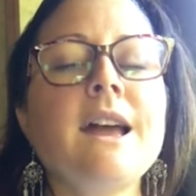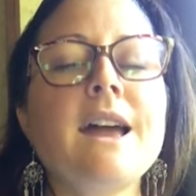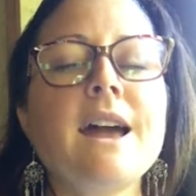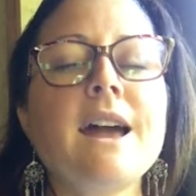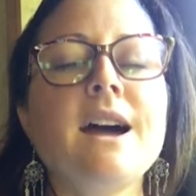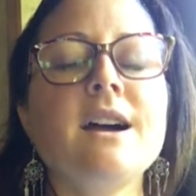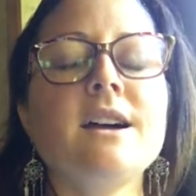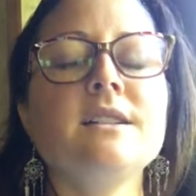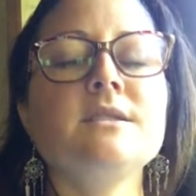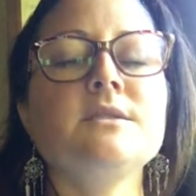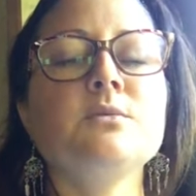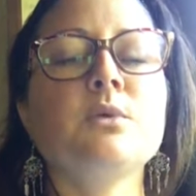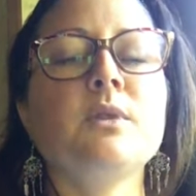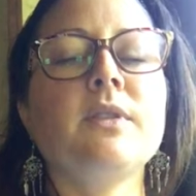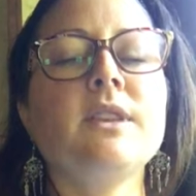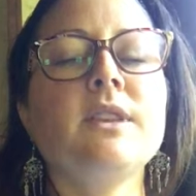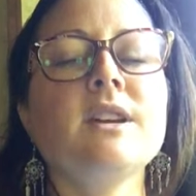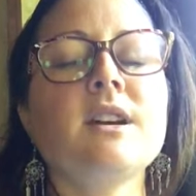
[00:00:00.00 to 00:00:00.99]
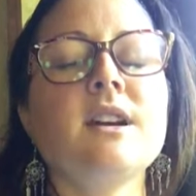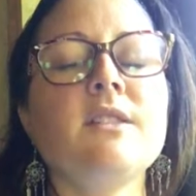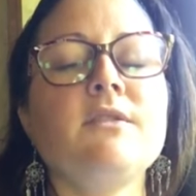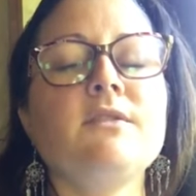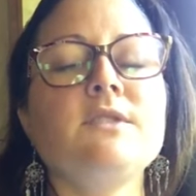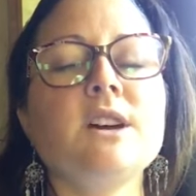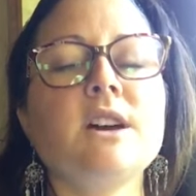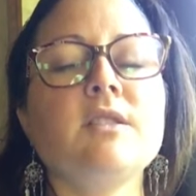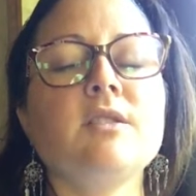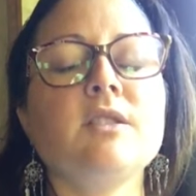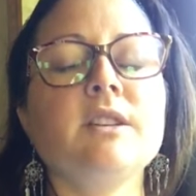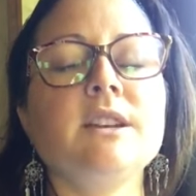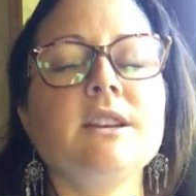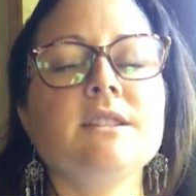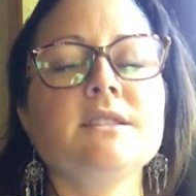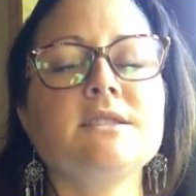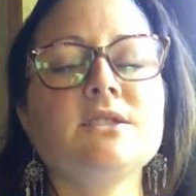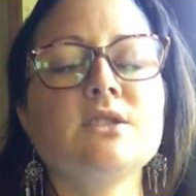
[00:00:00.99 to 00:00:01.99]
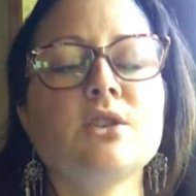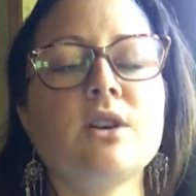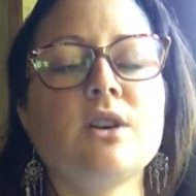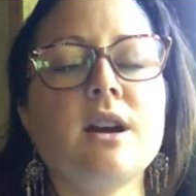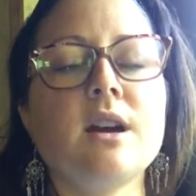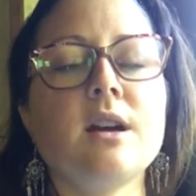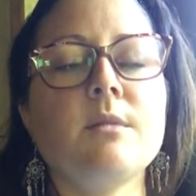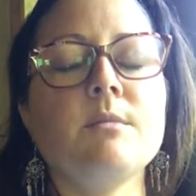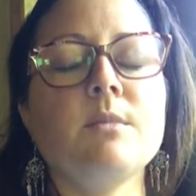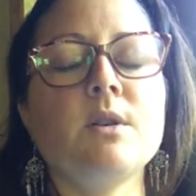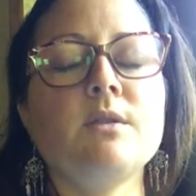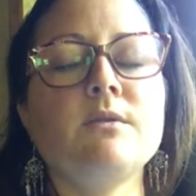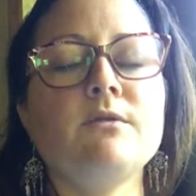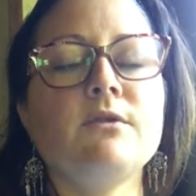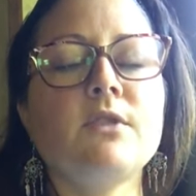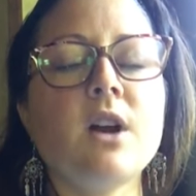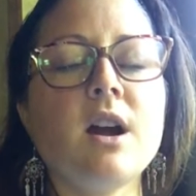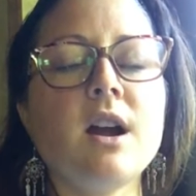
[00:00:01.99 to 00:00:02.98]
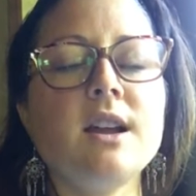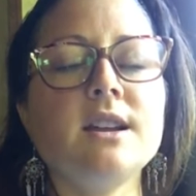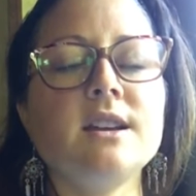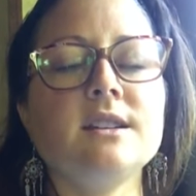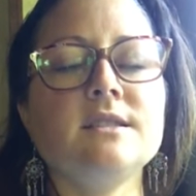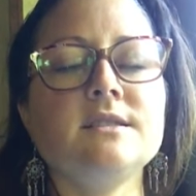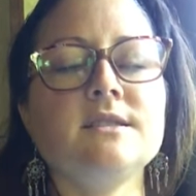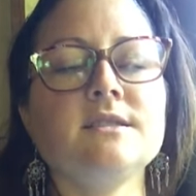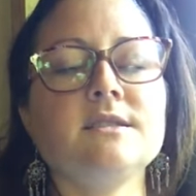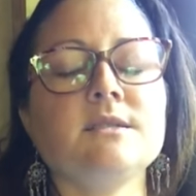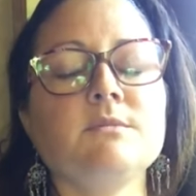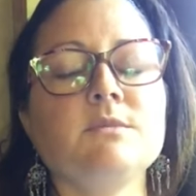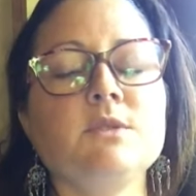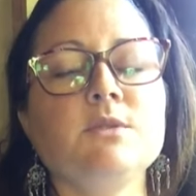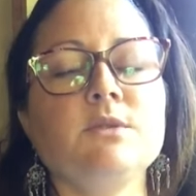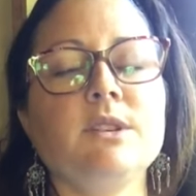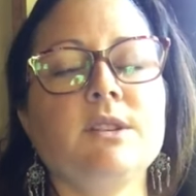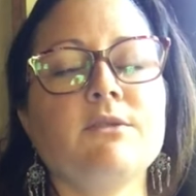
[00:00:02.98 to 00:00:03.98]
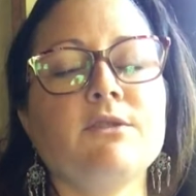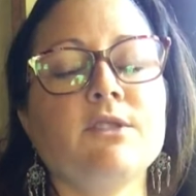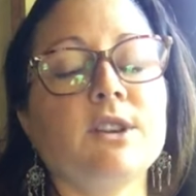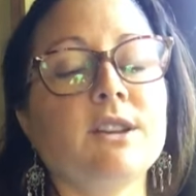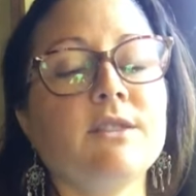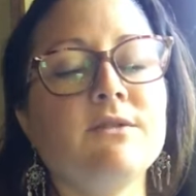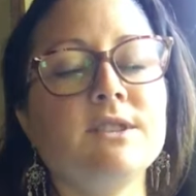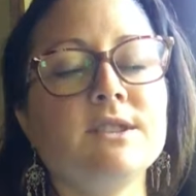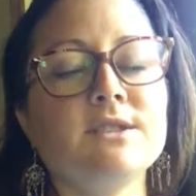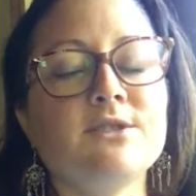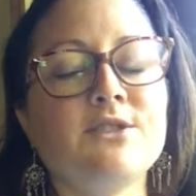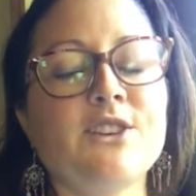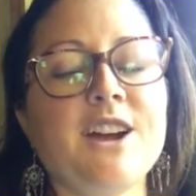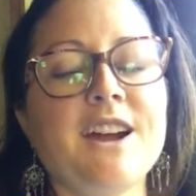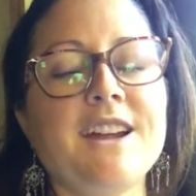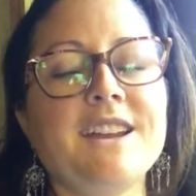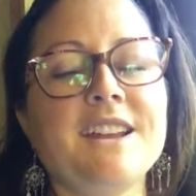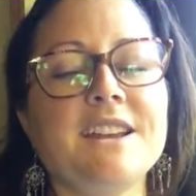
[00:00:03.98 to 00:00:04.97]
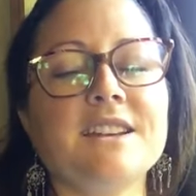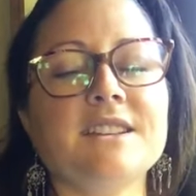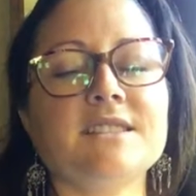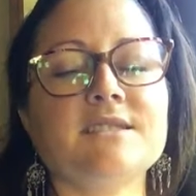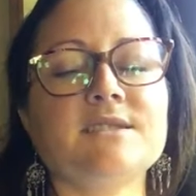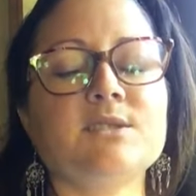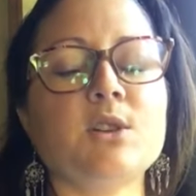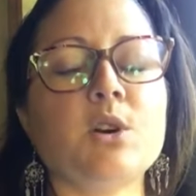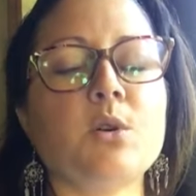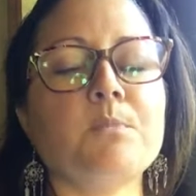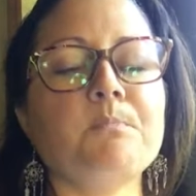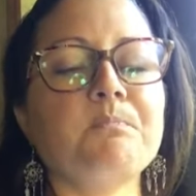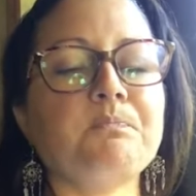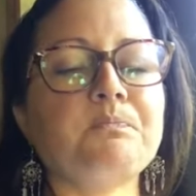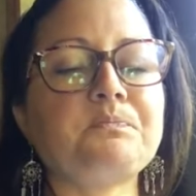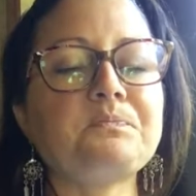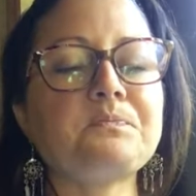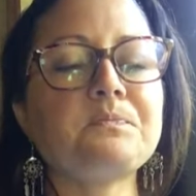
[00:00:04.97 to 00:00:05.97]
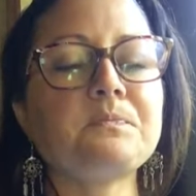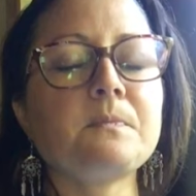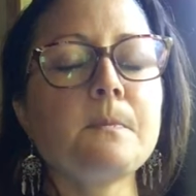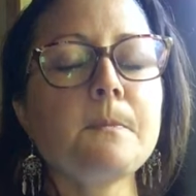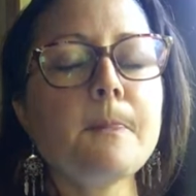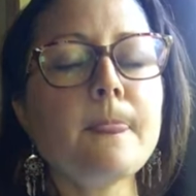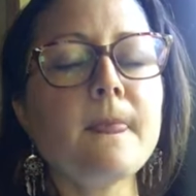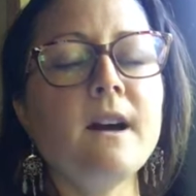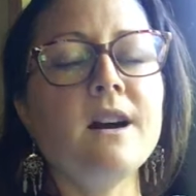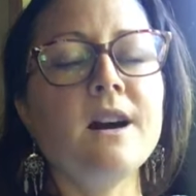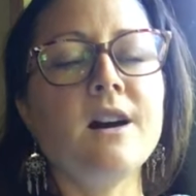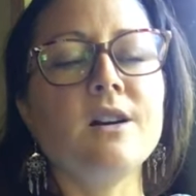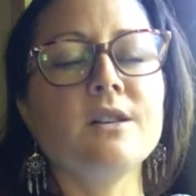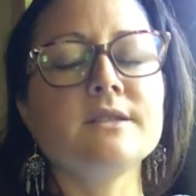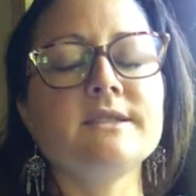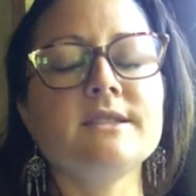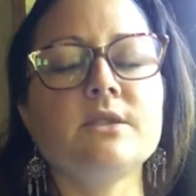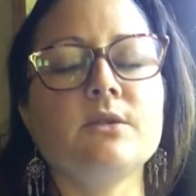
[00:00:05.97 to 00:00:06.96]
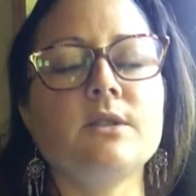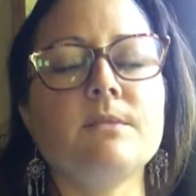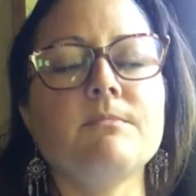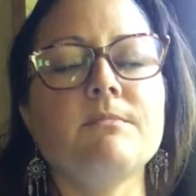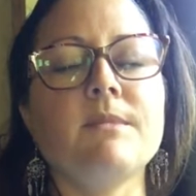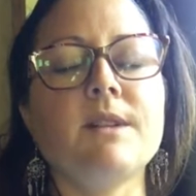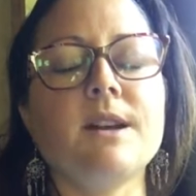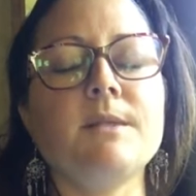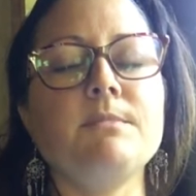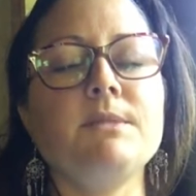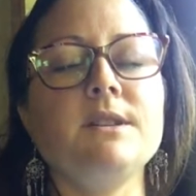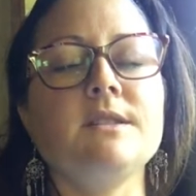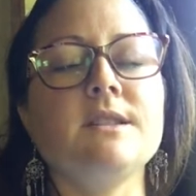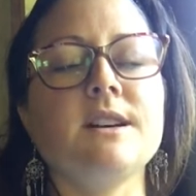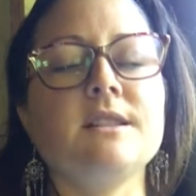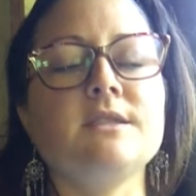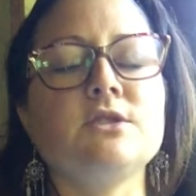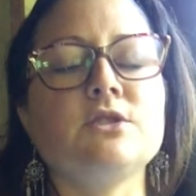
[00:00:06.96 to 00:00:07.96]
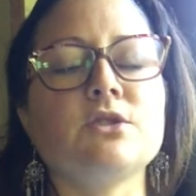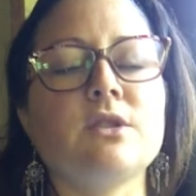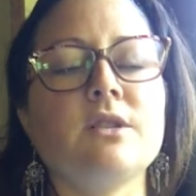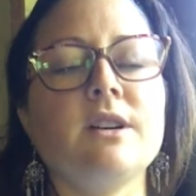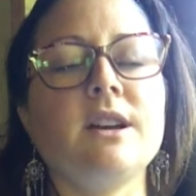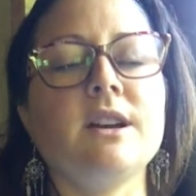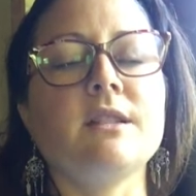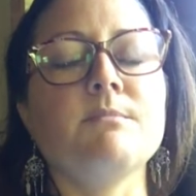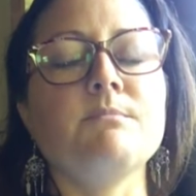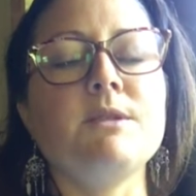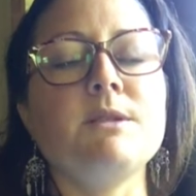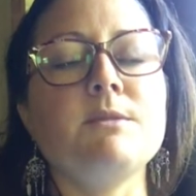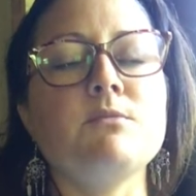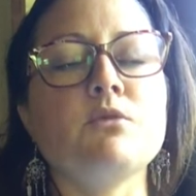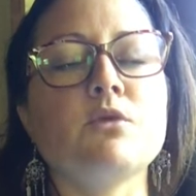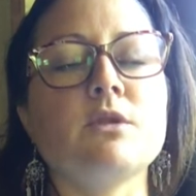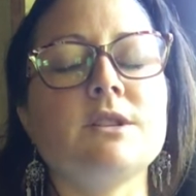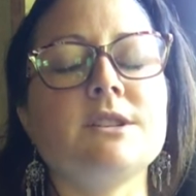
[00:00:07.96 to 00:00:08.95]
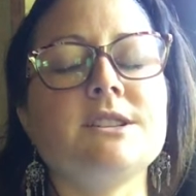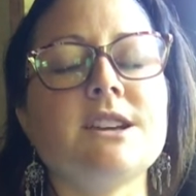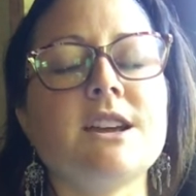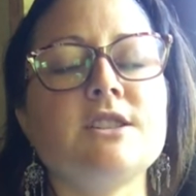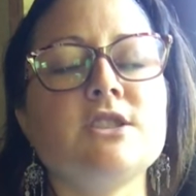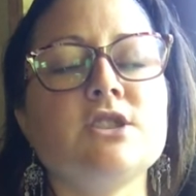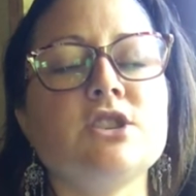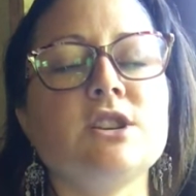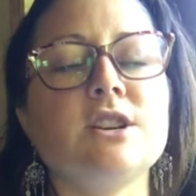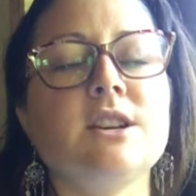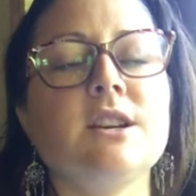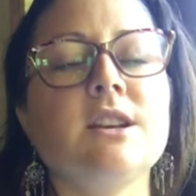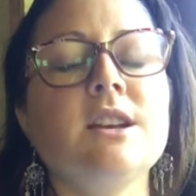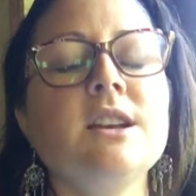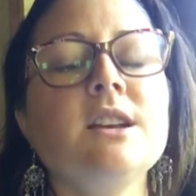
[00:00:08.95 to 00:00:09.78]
And one thing I've done on Instagram on Fridays is I'm doing Forgiveness Fridays. So also, it might be that drawing a bit more attention